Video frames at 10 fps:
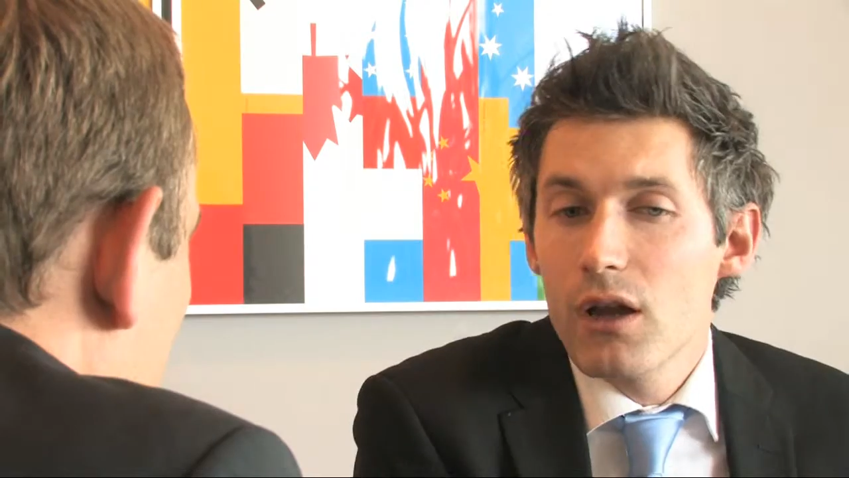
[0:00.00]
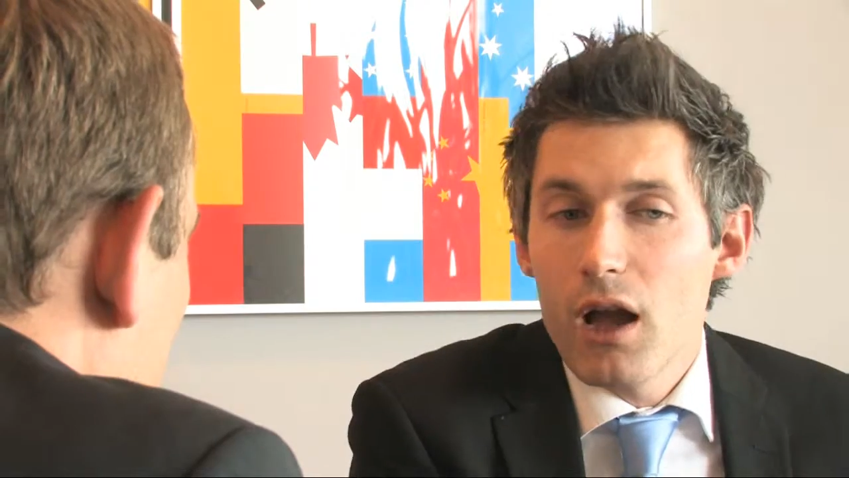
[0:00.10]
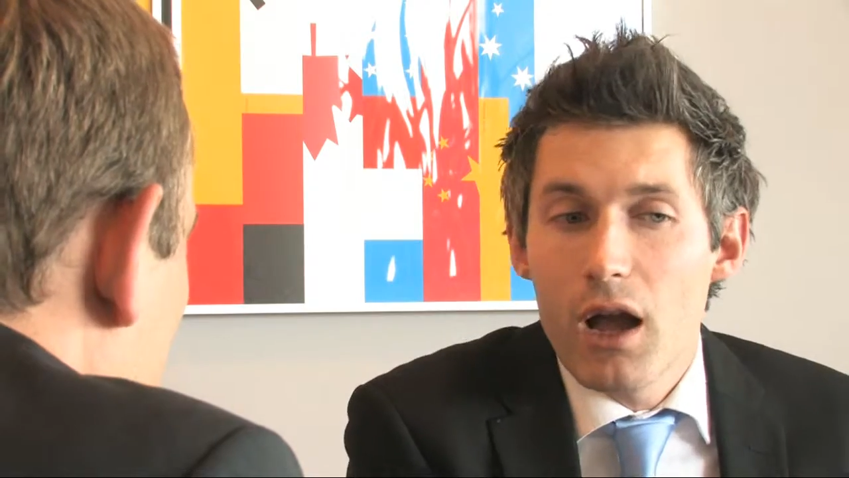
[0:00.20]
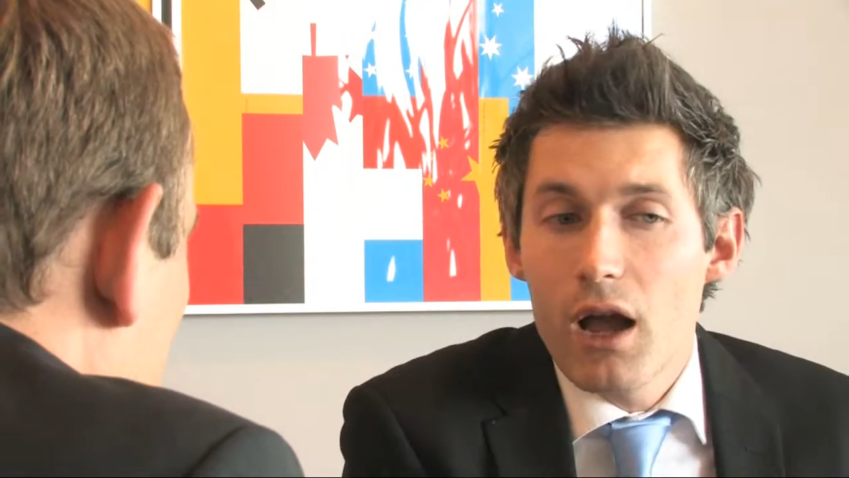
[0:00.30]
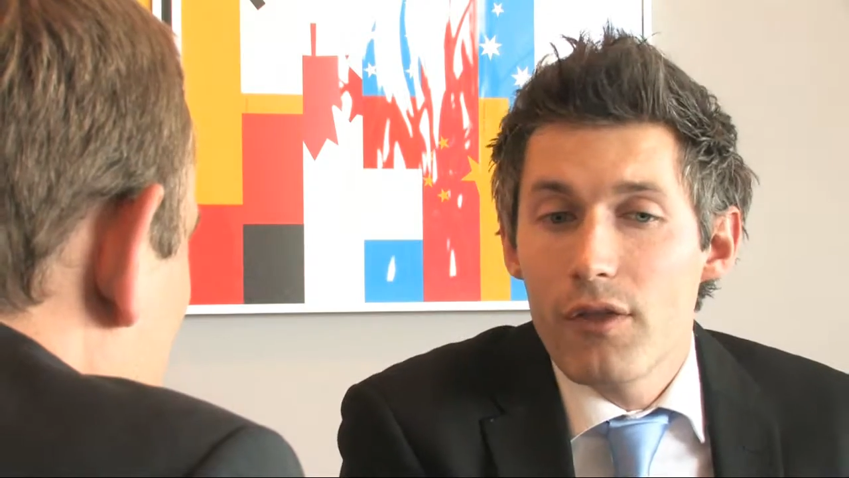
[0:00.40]

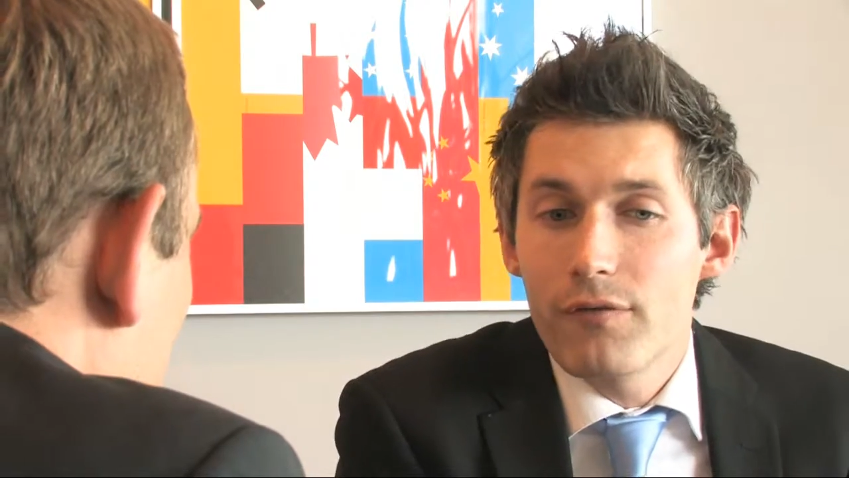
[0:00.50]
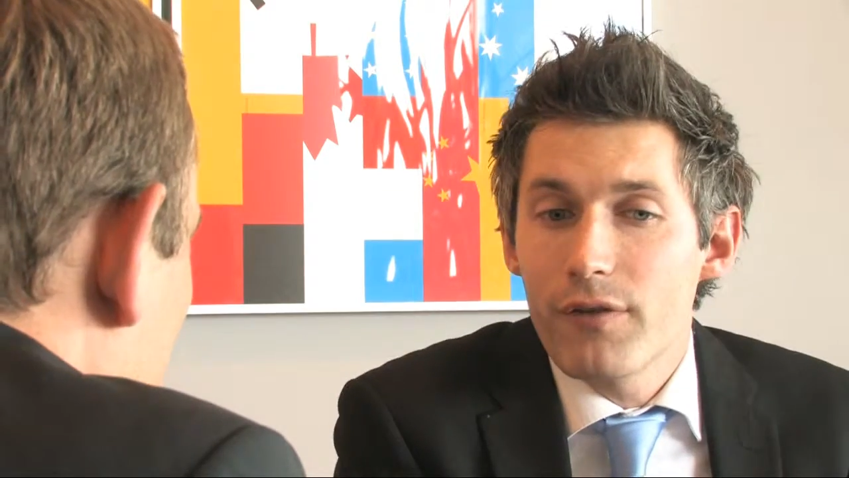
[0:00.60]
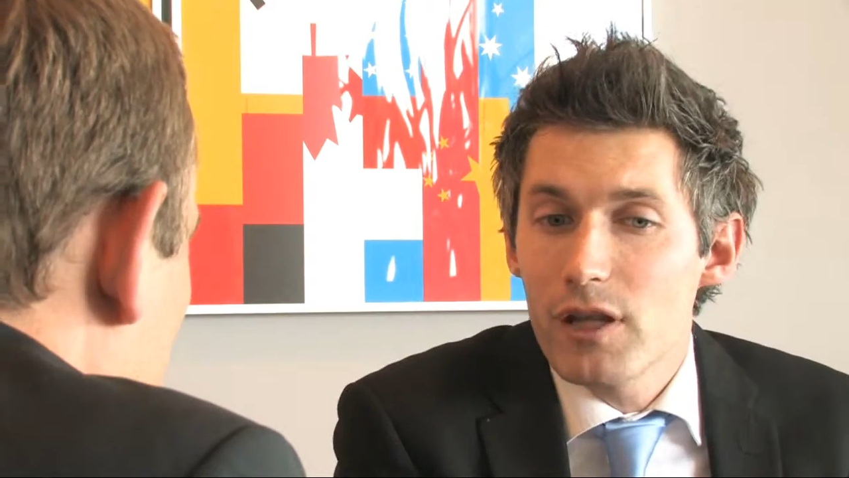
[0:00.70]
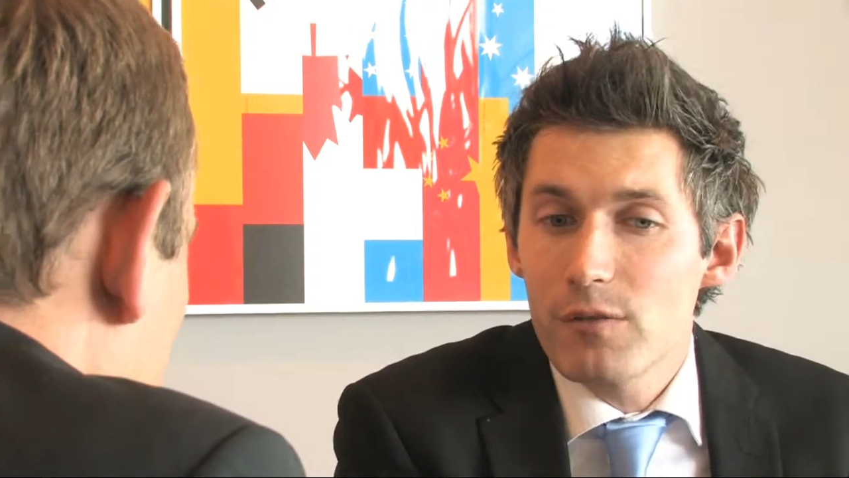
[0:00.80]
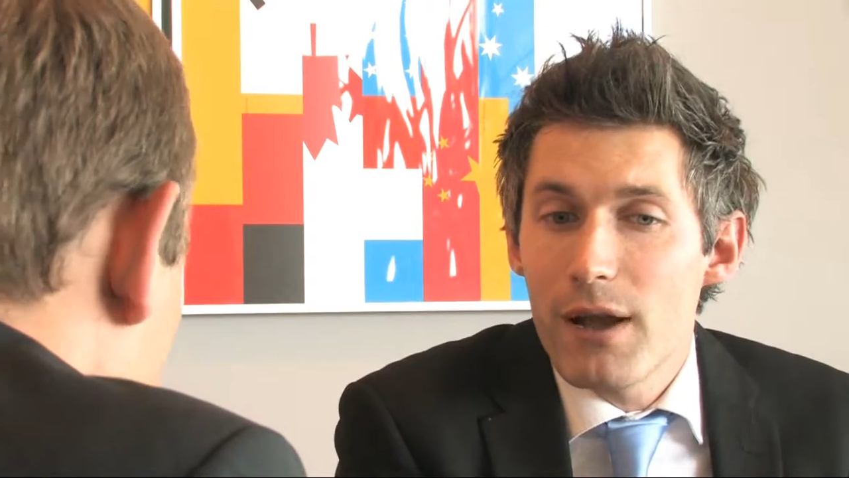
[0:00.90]
the
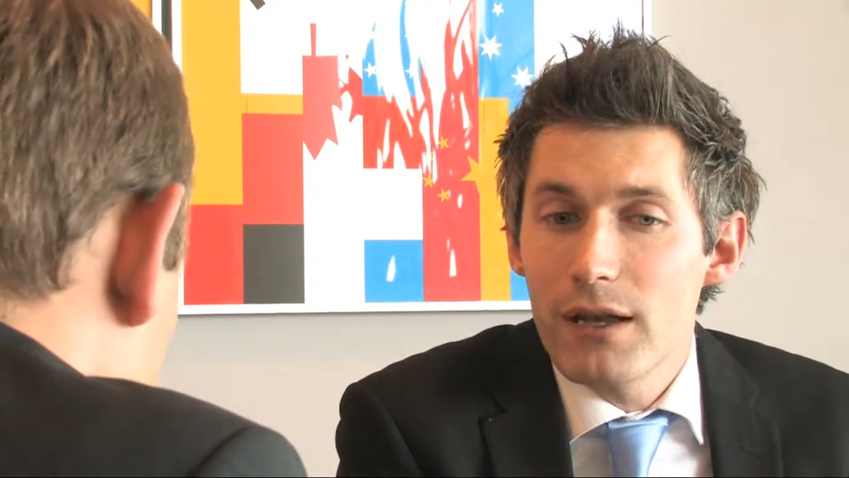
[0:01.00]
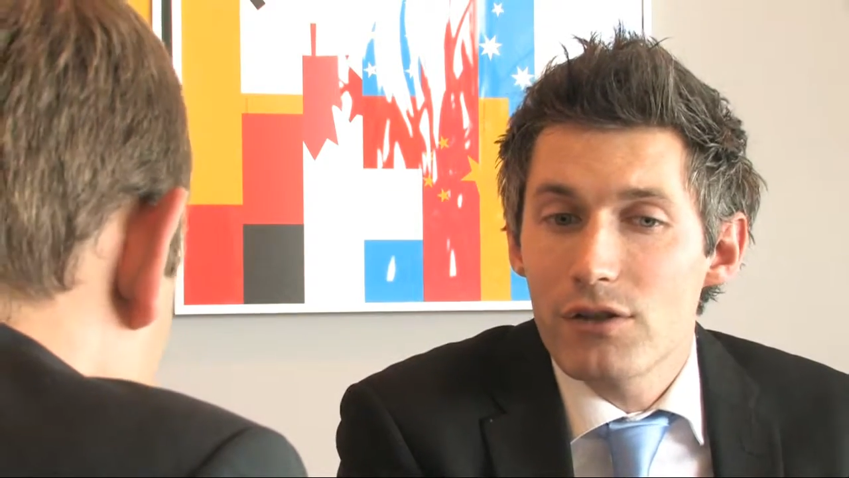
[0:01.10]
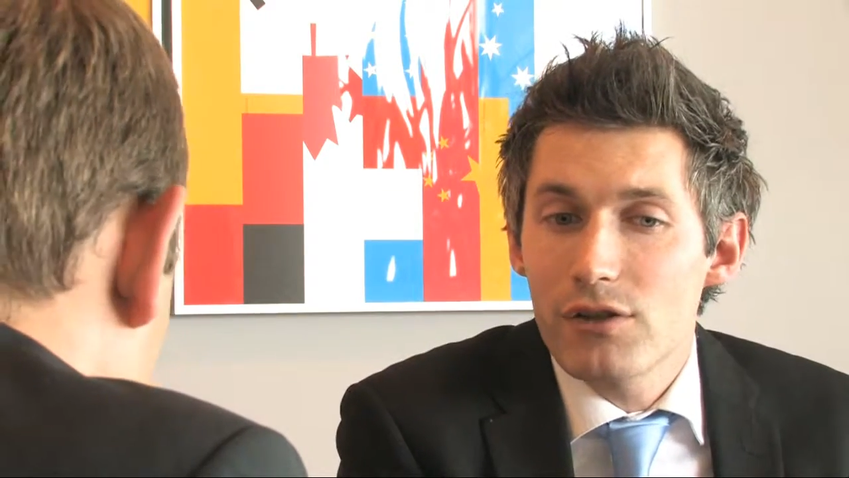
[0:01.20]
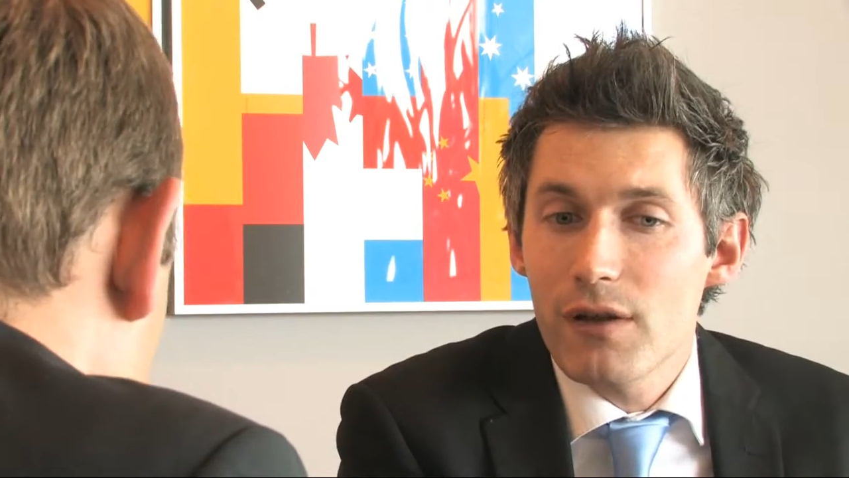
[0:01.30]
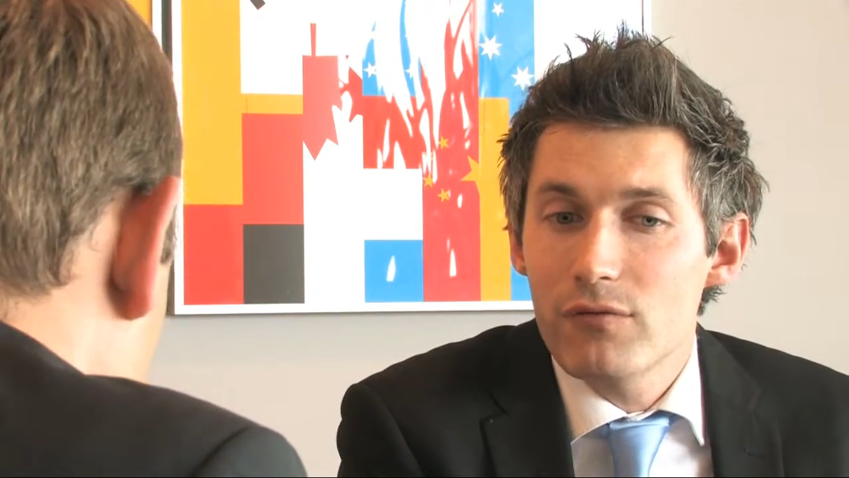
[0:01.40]
fund's
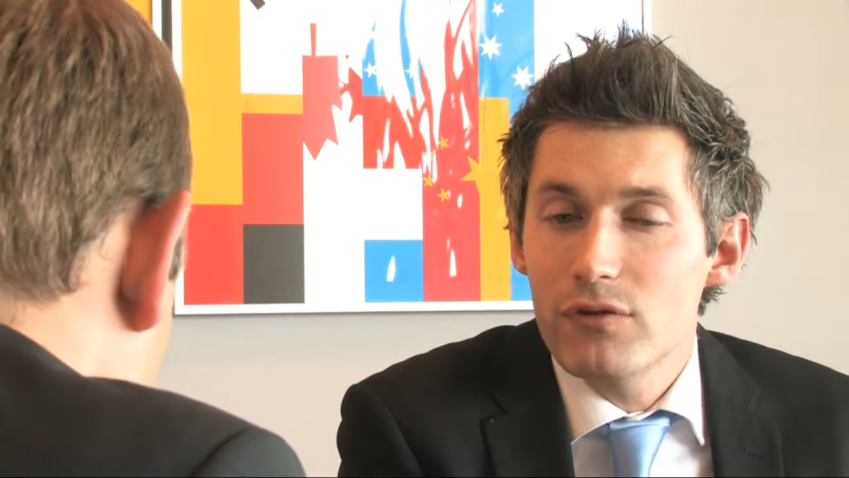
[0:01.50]
managers have